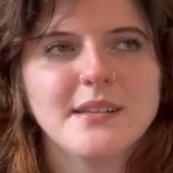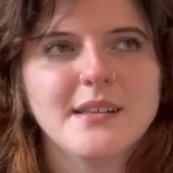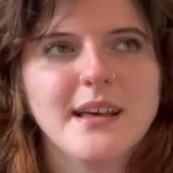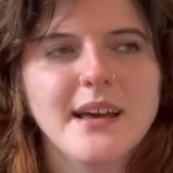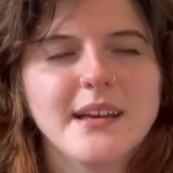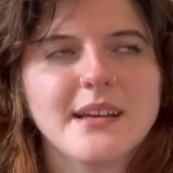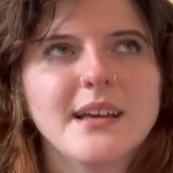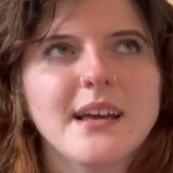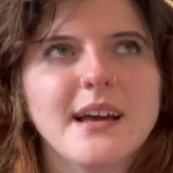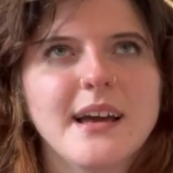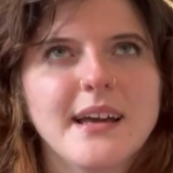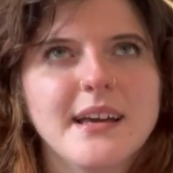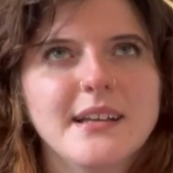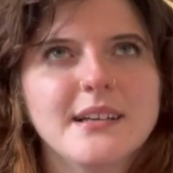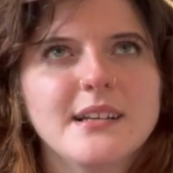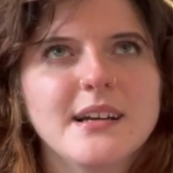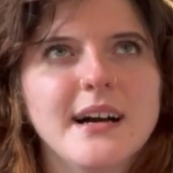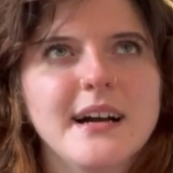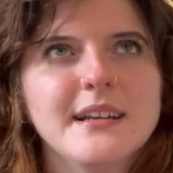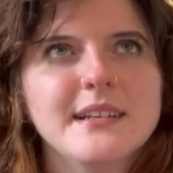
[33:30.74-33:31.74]
I
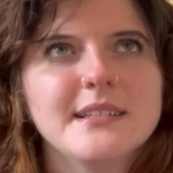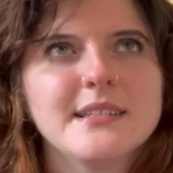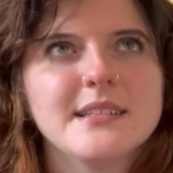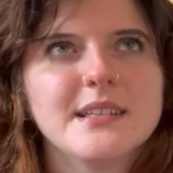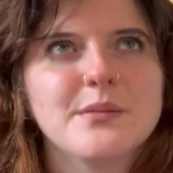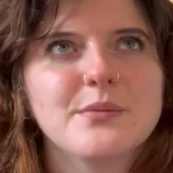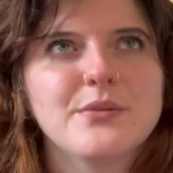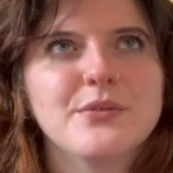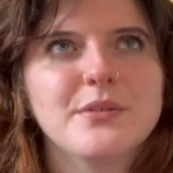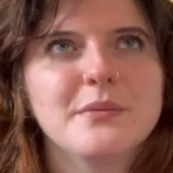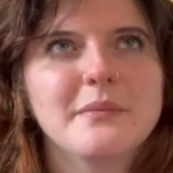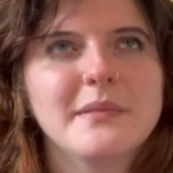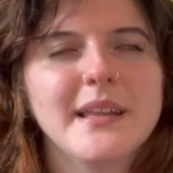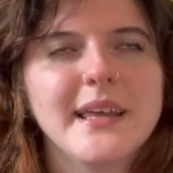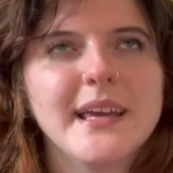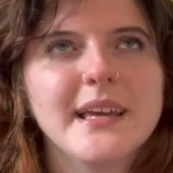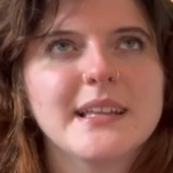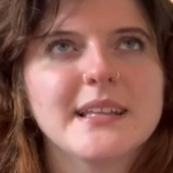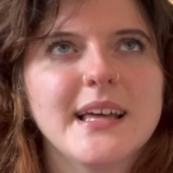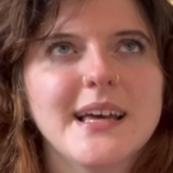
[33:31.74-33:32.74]
had gotten some from
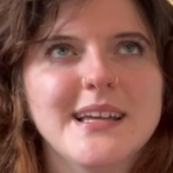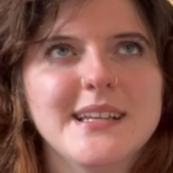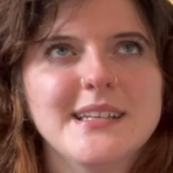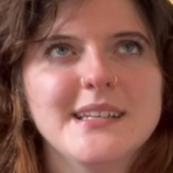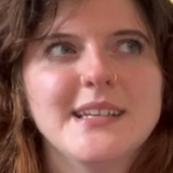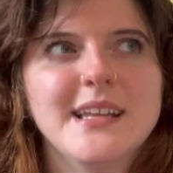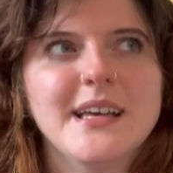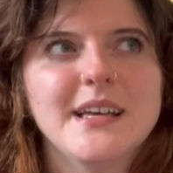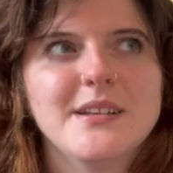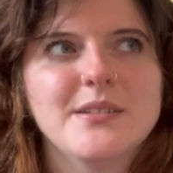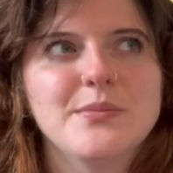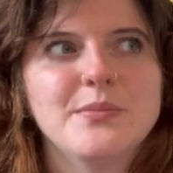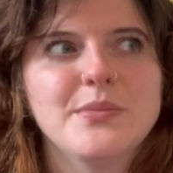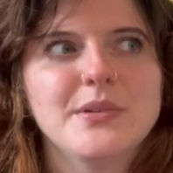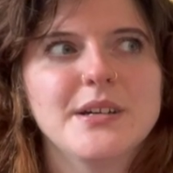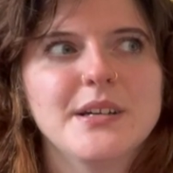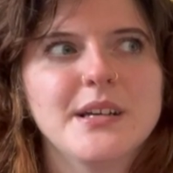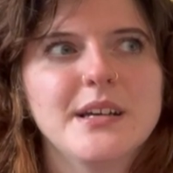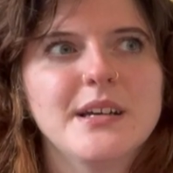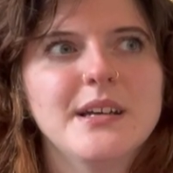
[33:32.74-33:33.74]
Lakeland in
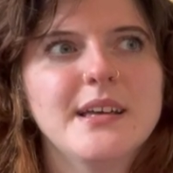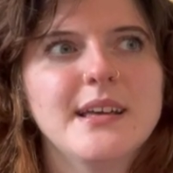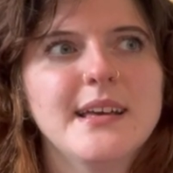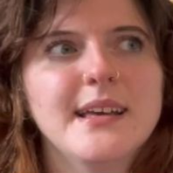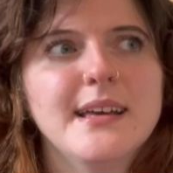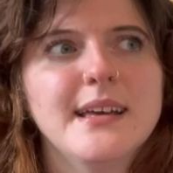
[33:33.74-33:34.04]
Edinburgh,